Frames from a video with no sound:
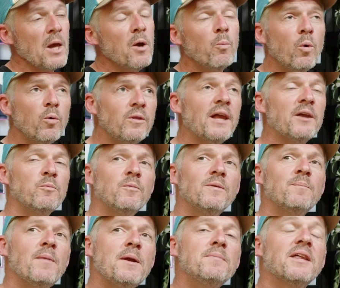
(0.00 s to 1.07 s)
well, that
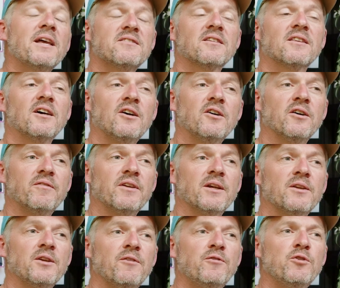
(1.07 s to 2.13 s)
maybe that's at the heart of it.
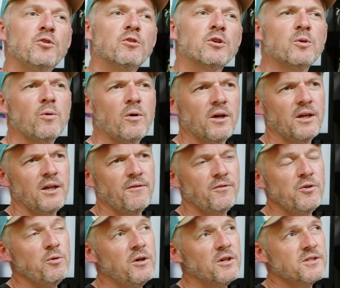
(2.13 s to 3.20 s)
If you are
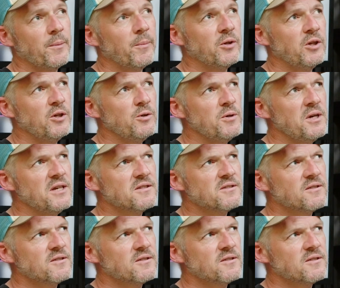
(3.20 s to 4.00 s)
someone who